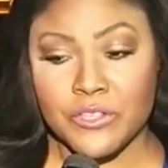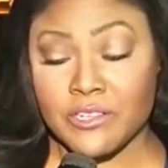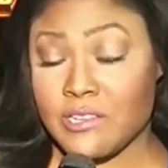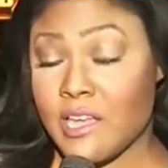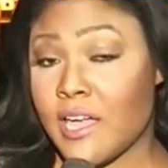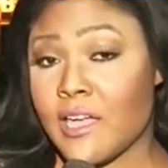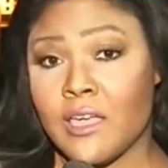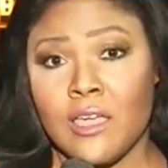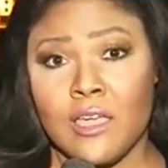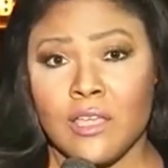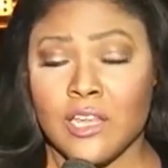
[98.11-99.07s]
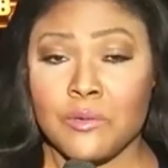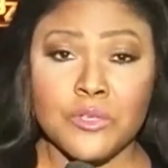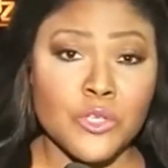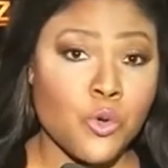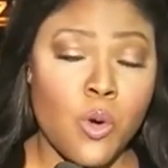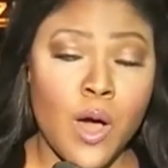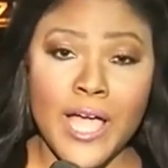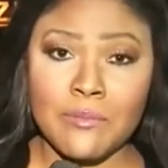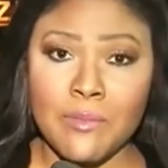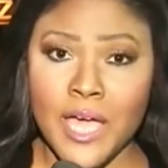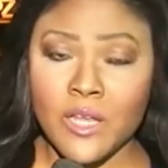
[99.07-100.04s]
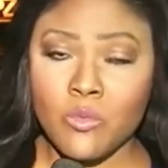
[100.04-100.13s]
They say that he was a quiet
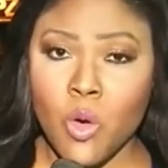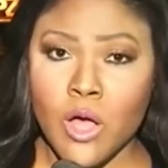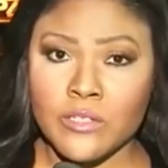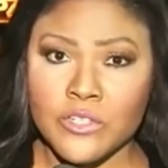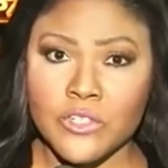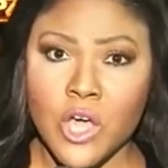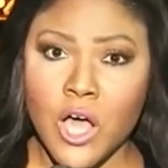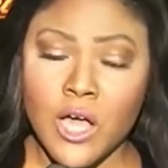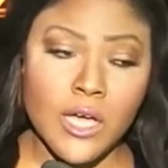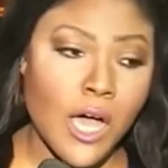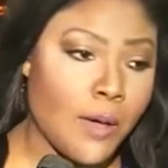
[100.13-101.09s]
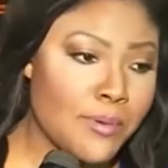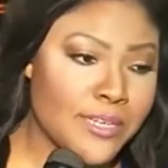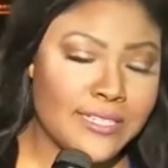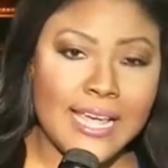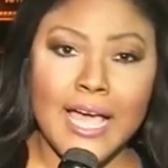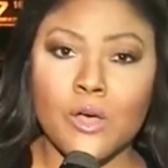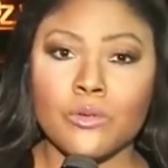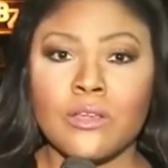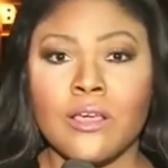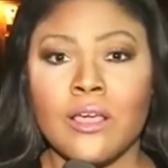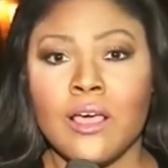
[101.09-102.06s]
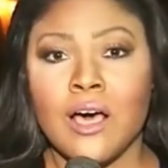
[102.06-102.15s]
man, walked his dog up and down
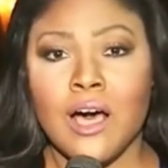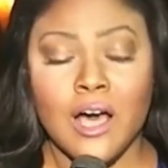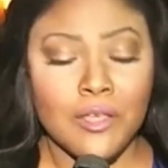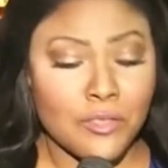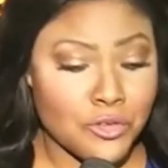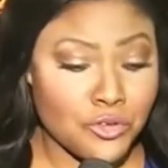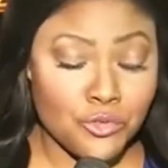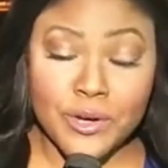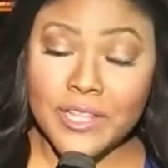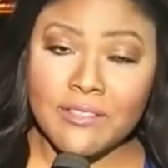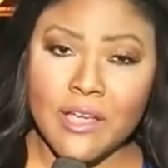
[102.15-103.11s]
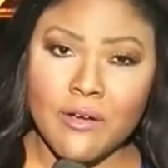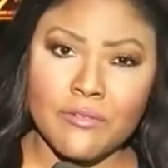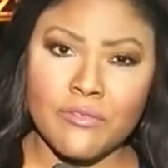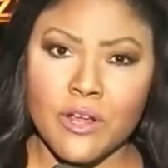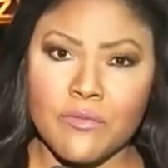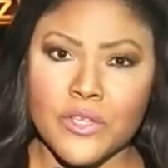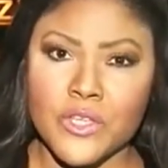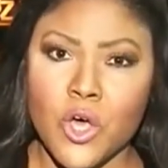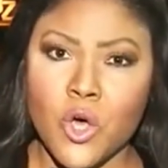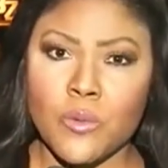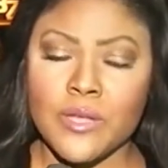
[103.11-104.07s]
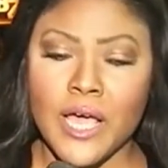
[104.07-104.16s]
uh, the street there in front of his home.